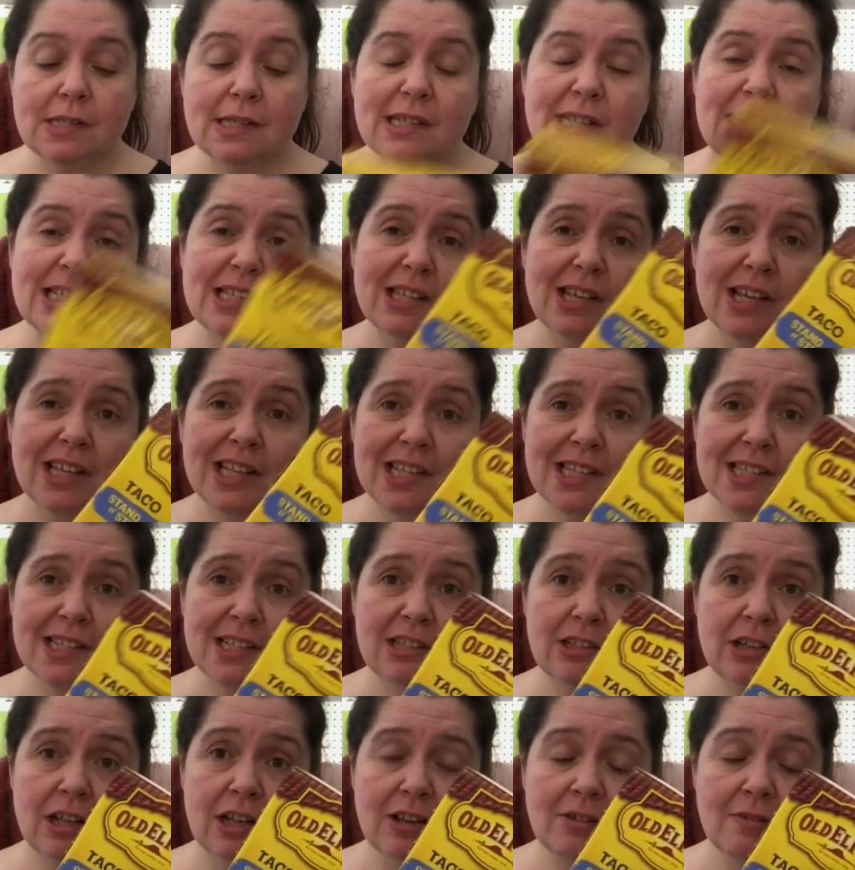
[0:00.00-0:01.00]
And I saw these
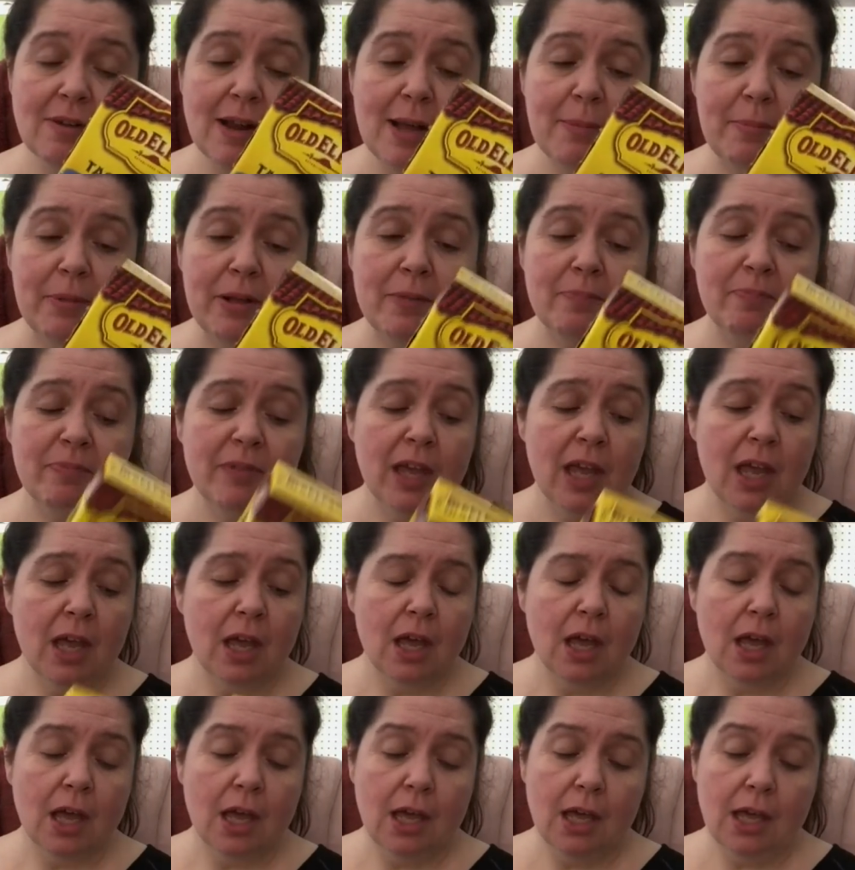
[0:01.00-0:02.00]
at Dollarama
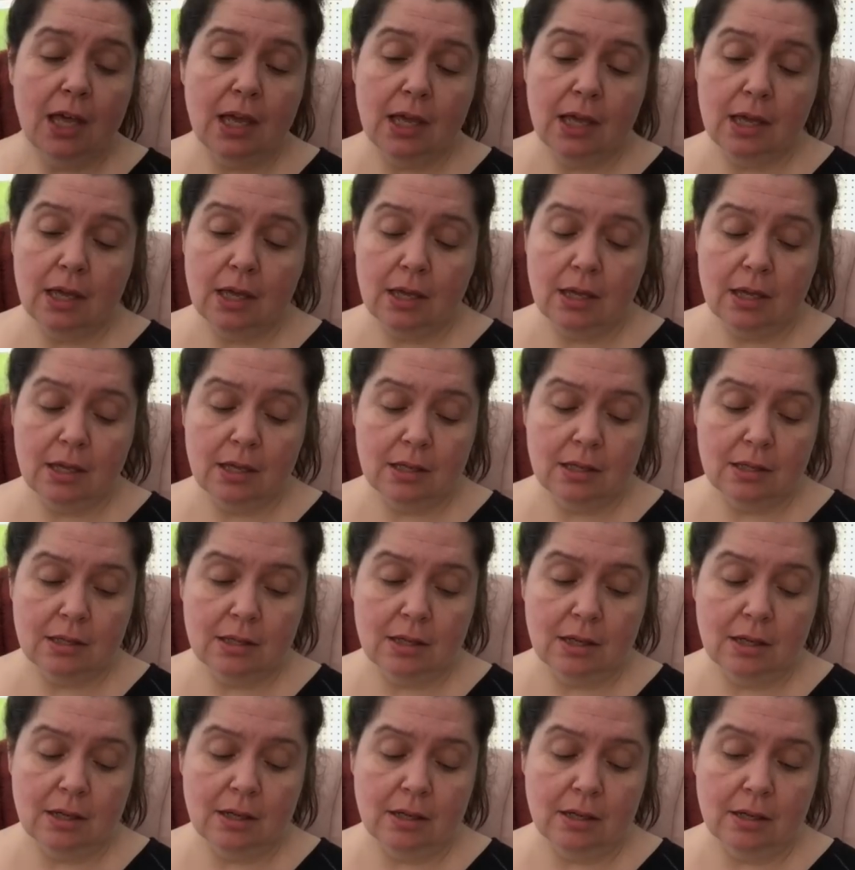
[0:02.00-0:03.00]
and
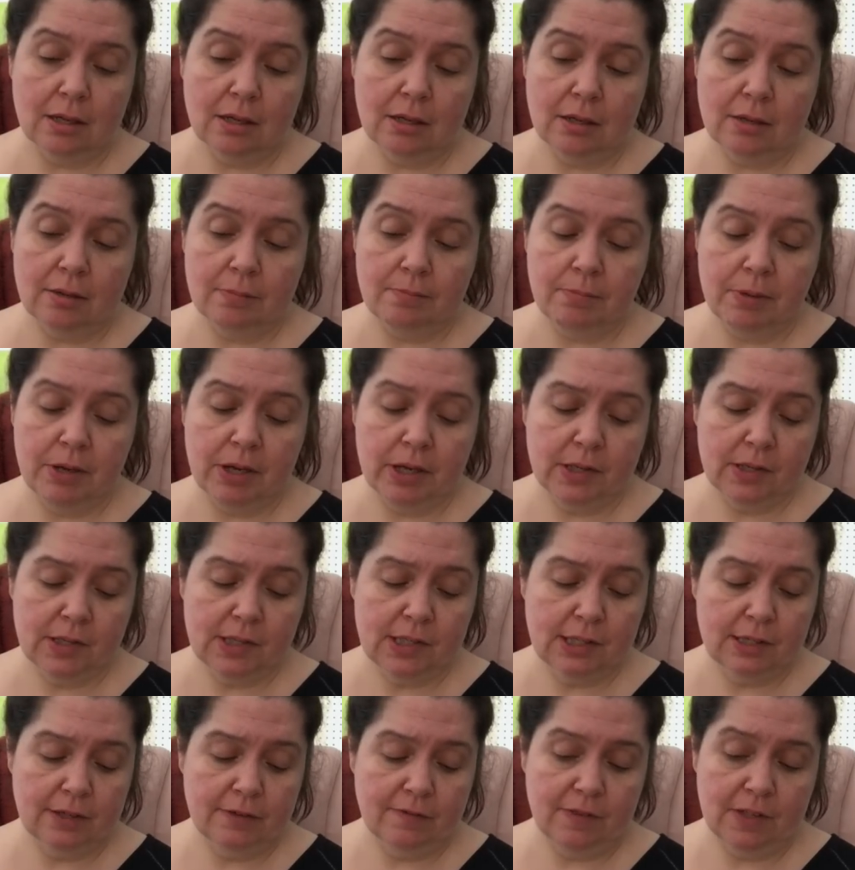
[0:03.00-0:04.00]
a uh,
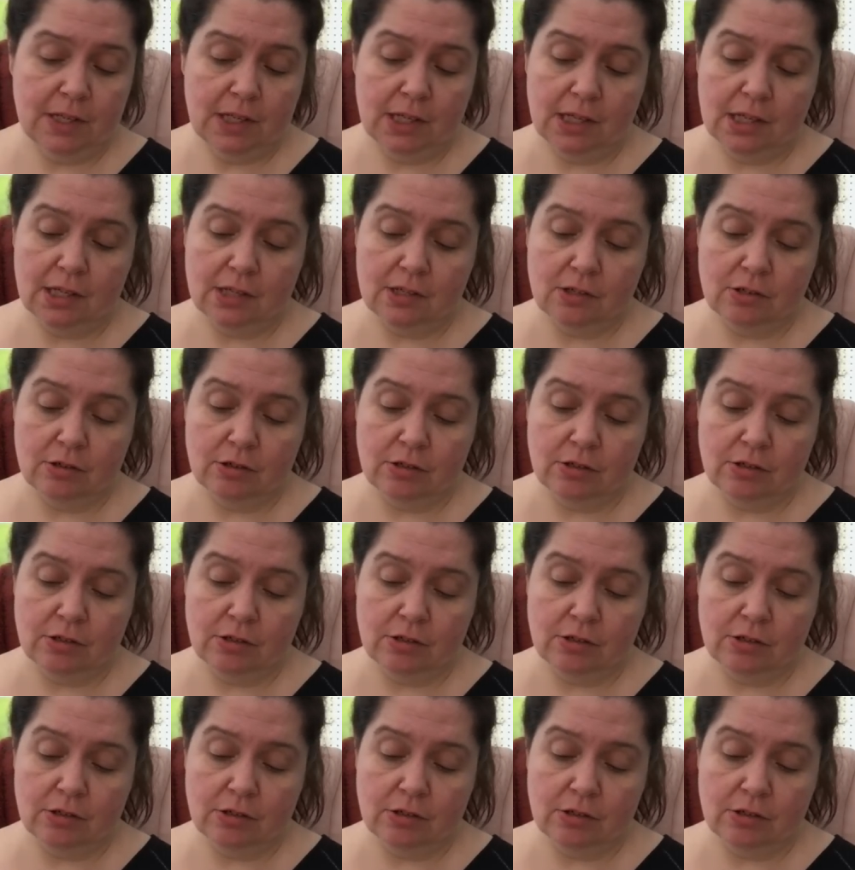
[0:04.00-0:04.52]
box of these.